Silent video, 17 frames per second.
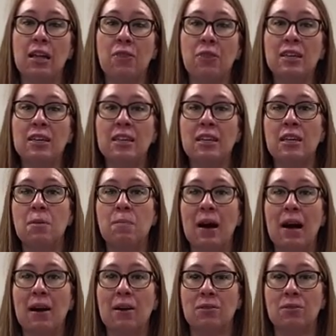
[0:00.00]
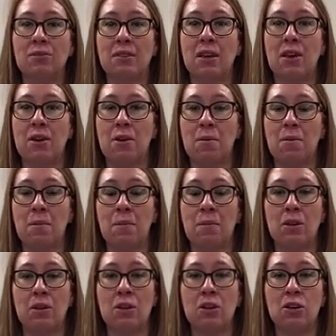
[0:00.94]
Thinking about
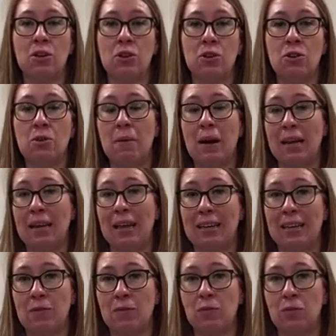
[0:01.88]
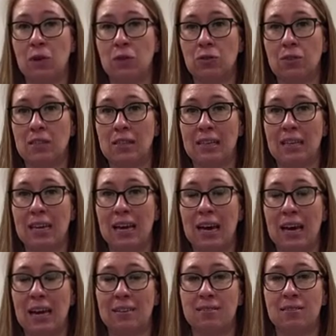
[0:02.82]
who you might like involved in your
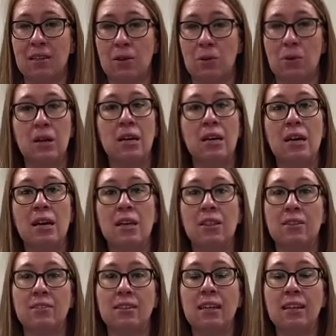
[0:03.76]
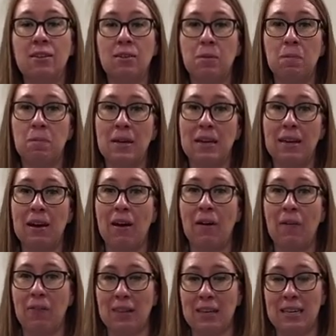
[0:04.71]
care. So there's a little bit
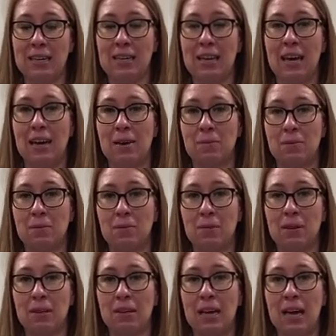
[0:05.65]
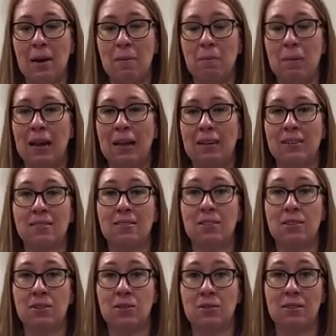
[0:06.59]
on the care plan
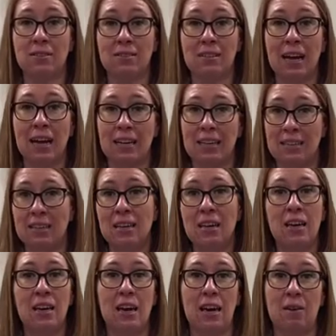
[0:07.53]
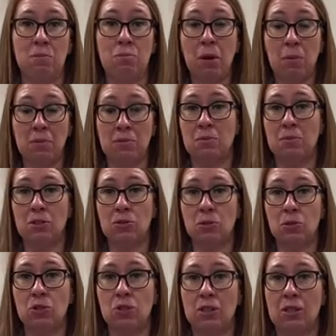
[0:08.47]
to decide and prompt some
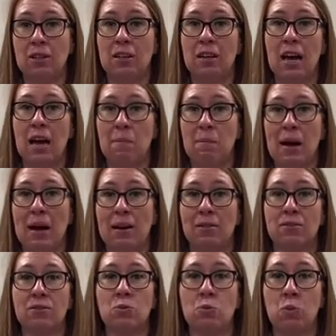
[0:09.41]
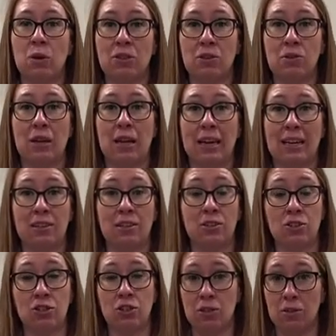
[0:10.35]
discussion about whether you would like a
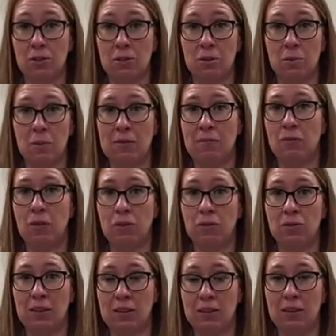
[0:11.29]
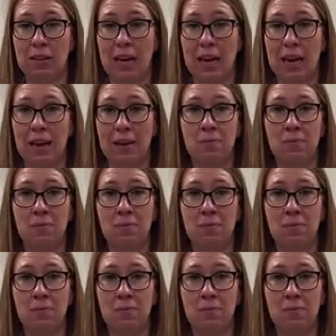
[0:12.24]
student to be involved in your care.